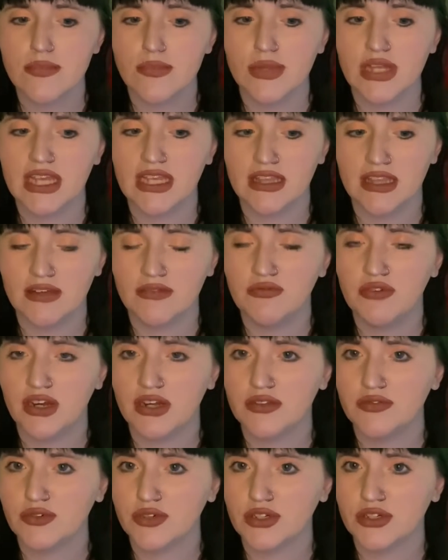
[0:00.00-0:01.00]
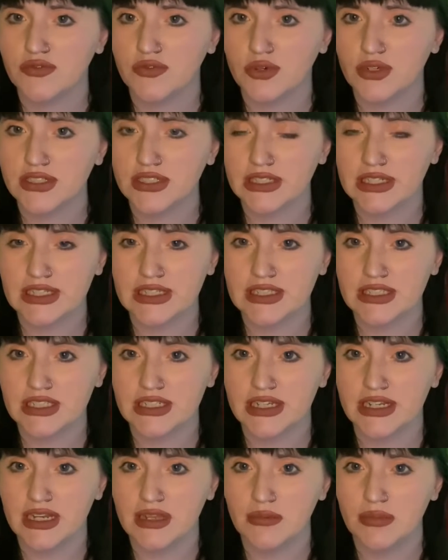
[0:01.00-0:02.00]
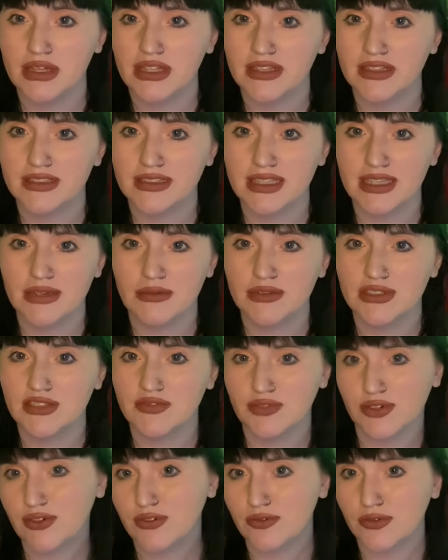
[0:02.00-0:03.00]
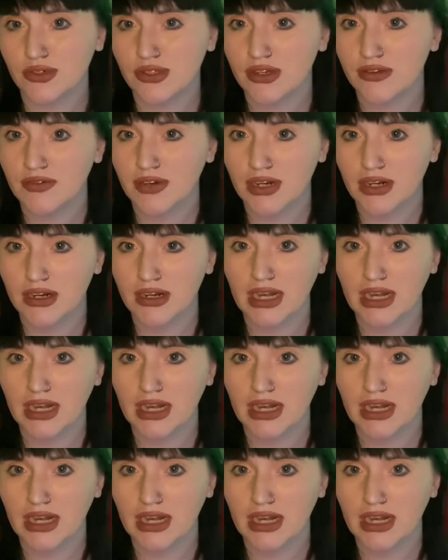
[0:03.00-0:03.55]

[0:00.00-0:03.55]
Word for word: He then filed for a divorce against Nannie because he was fearful of her